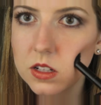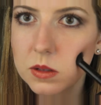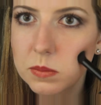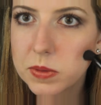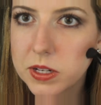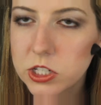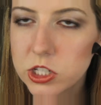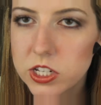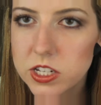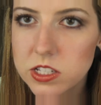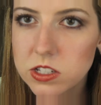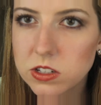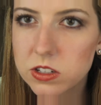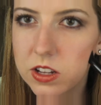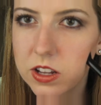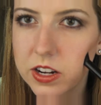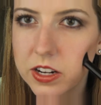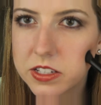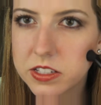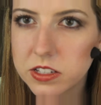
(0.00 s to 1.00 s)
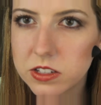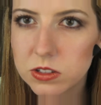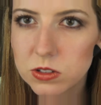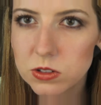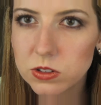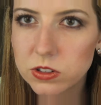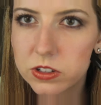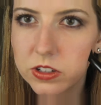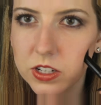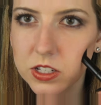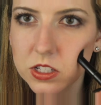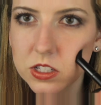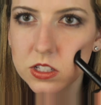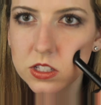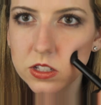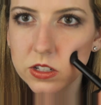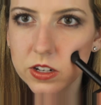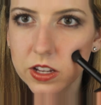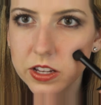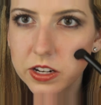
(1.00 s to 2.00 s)
my cheeks are not identical. They're not
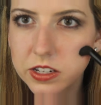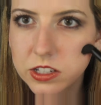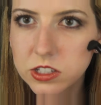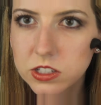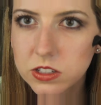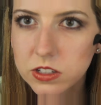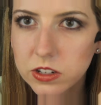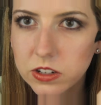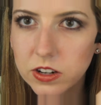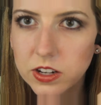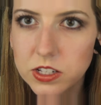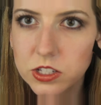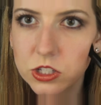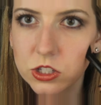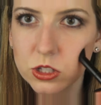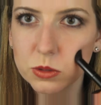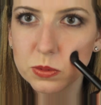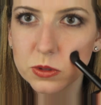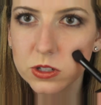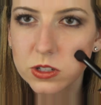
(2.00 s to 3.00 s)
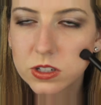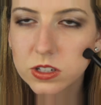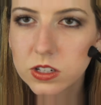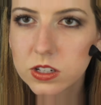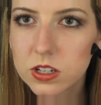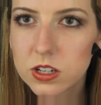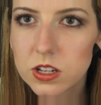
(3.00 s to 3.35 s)
super